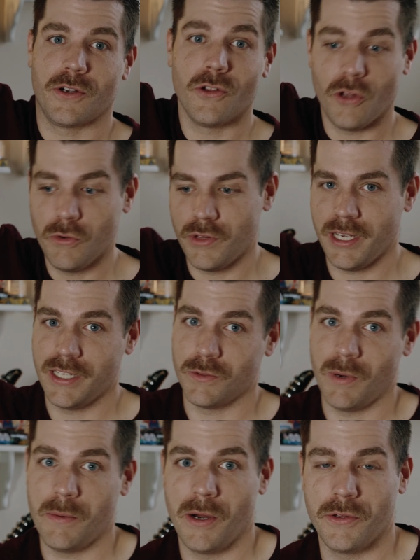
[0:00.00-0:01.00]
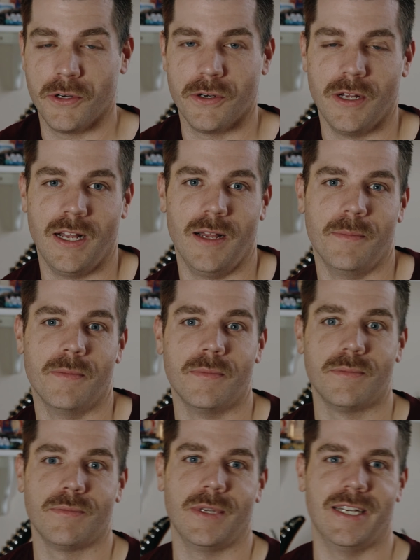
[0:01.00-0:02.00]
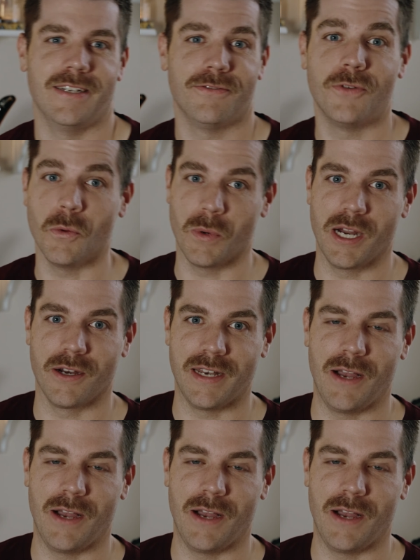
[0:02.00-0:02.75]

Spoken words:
clothing is wet weather footwear.